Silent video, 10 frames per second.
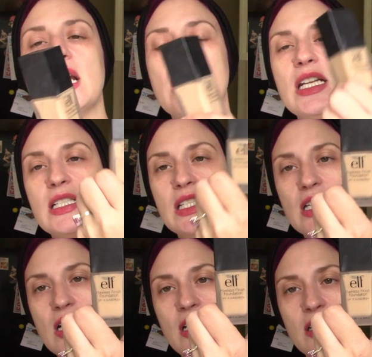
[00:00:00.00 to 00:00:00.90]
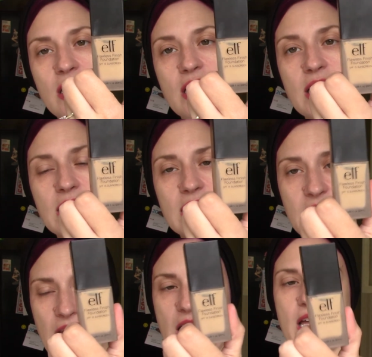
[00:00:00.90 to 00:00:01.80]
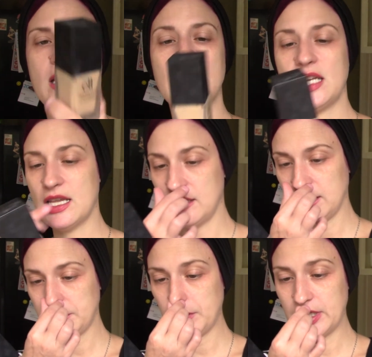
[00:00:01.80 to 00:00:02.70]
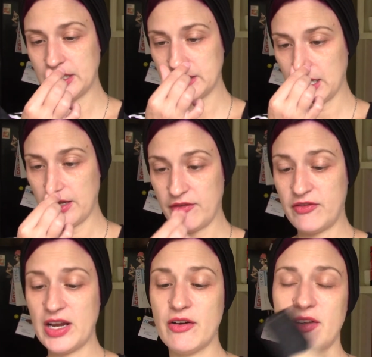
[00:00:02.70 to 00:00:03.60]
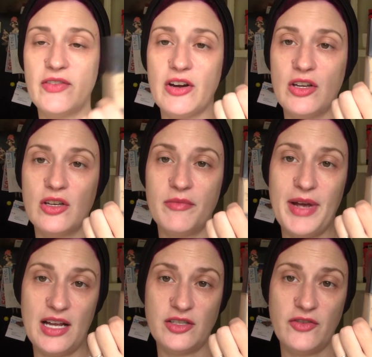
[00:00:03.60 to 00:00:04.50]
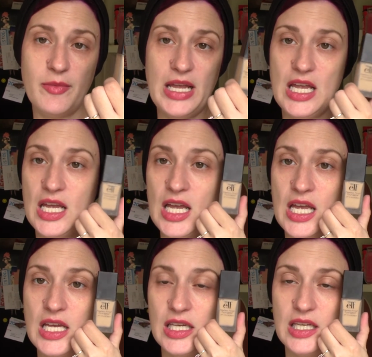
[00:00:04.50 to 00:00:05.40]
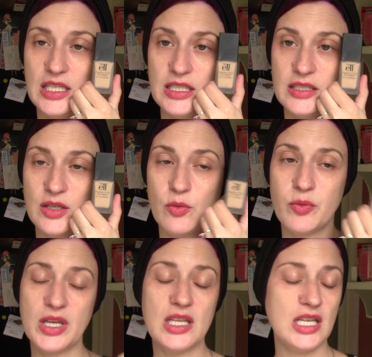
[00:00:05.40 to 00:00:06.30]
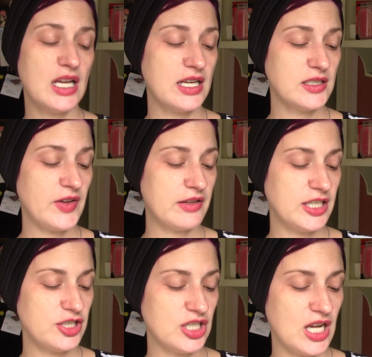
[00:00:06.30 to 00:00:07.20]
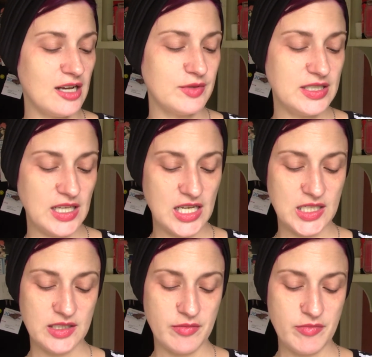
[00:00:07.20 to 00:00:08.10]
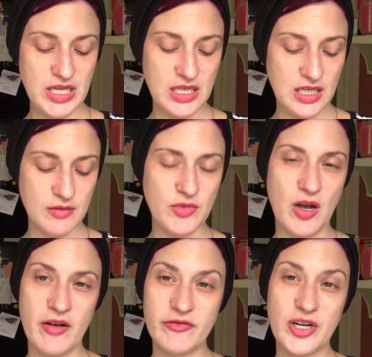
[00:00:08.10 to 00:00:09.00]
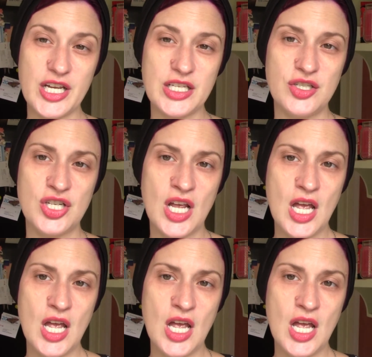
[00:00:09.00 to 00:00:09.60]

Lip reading: and is in the color Sand, and this one is a very, very good match for me. It is a really nice foundation. I would say it's a medium coverage,